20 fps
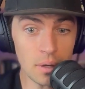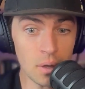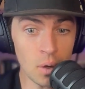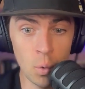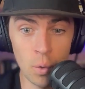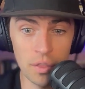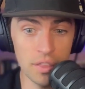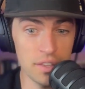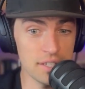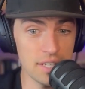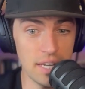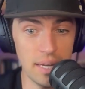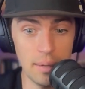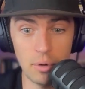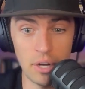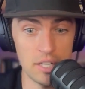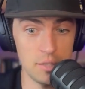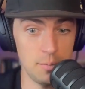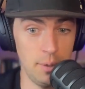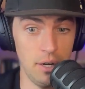with the same
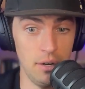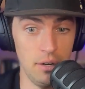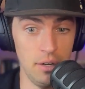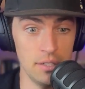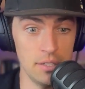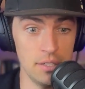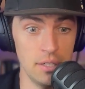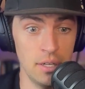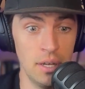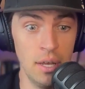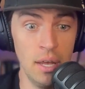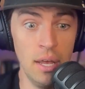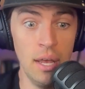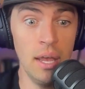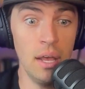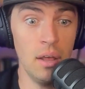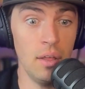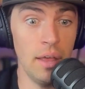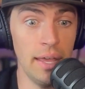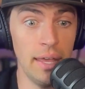rest periods.
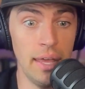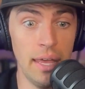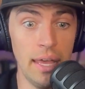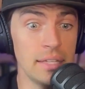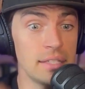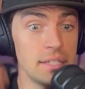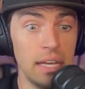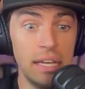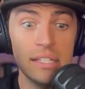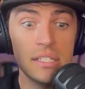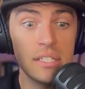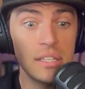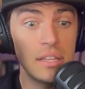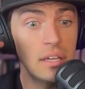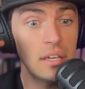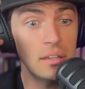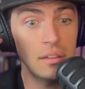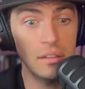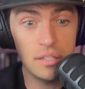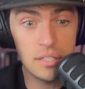Like it's
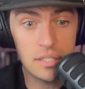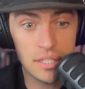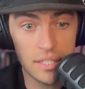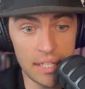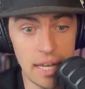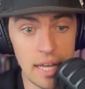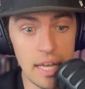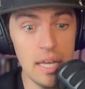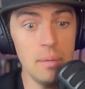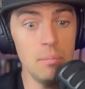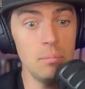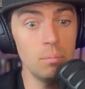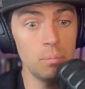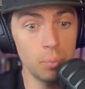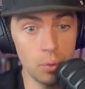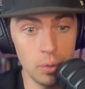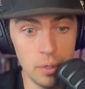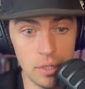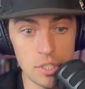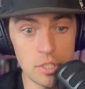the same
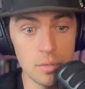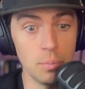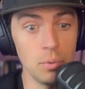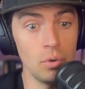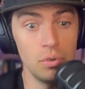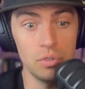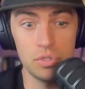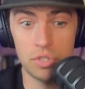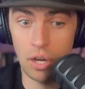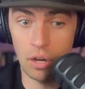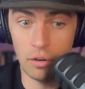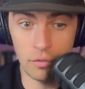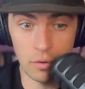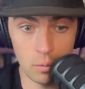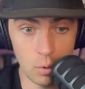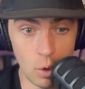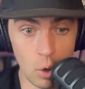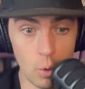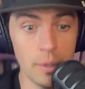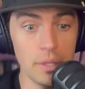principles of
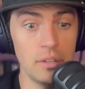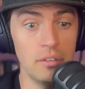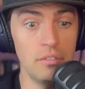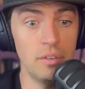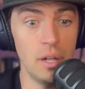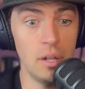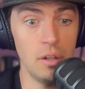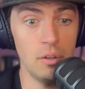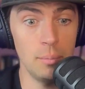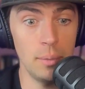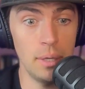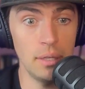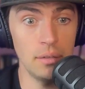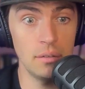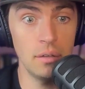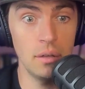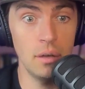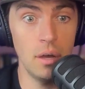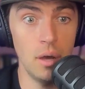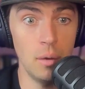aerobic
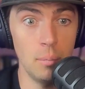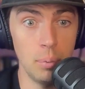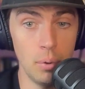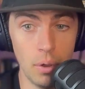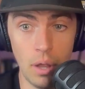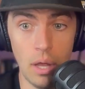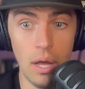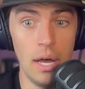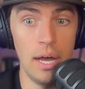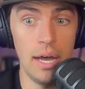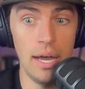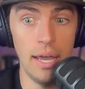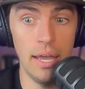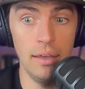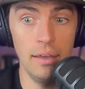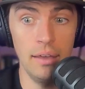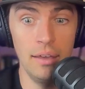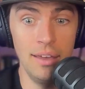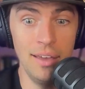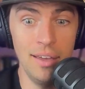development
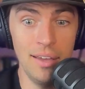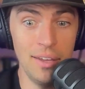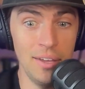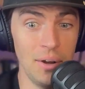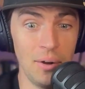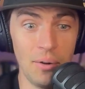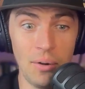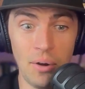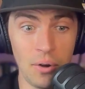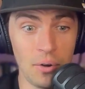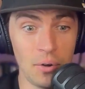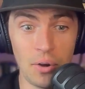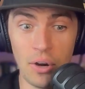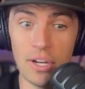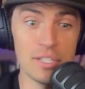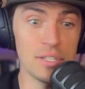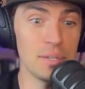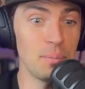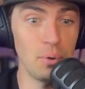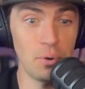apply, you know,
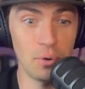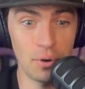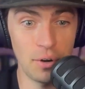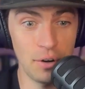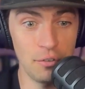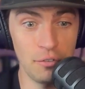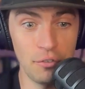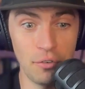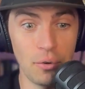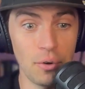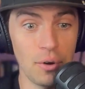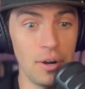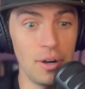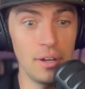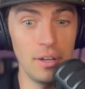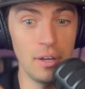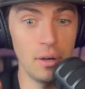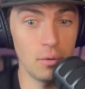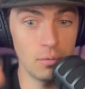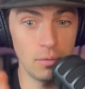across the board for,
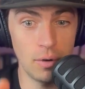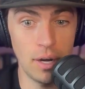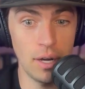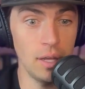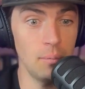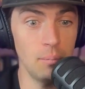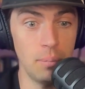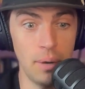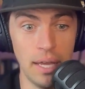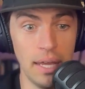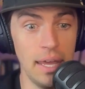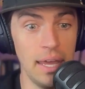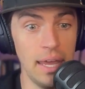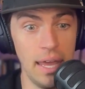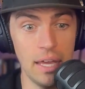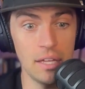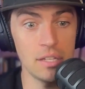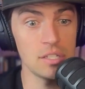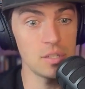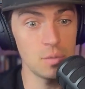you know, running, biking,
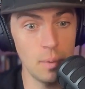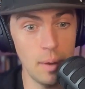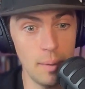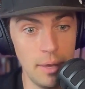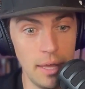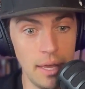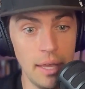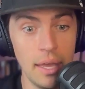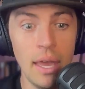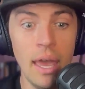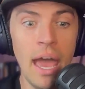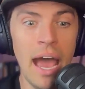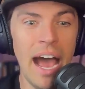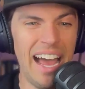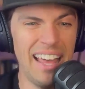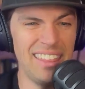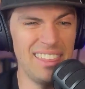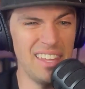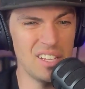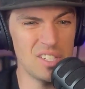and swimming.
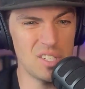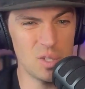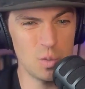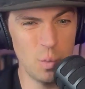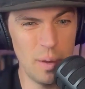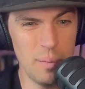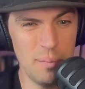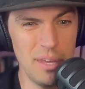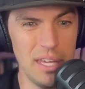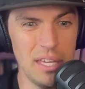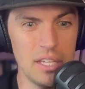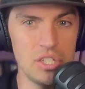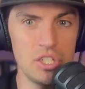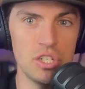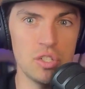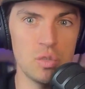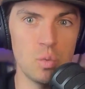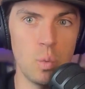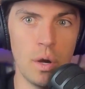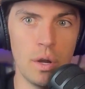I think swimming is
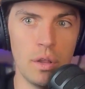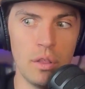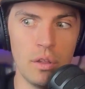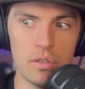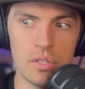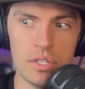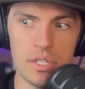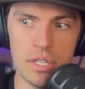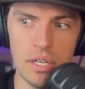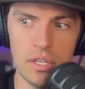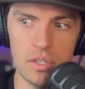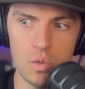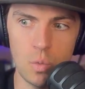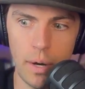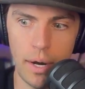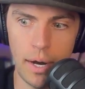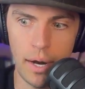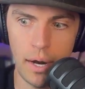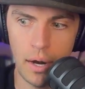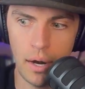just one of those things
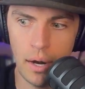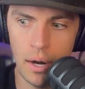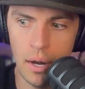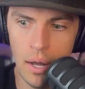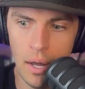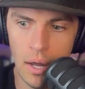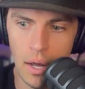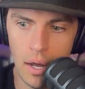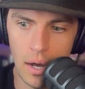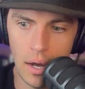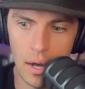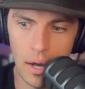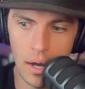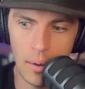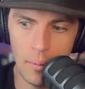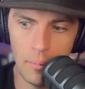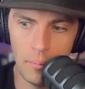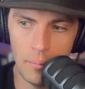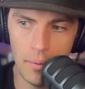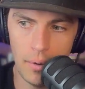where
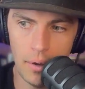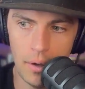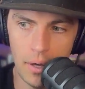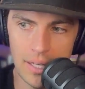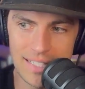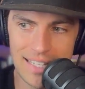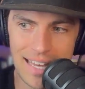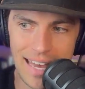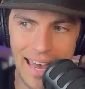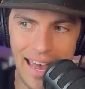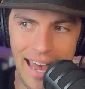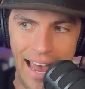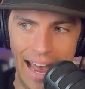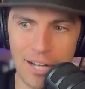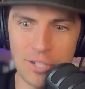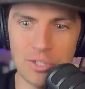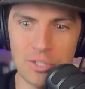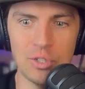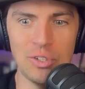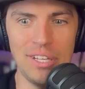it's
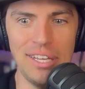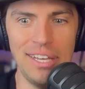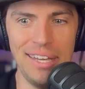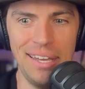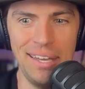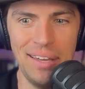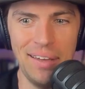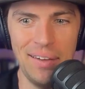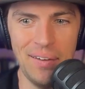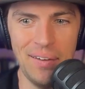actually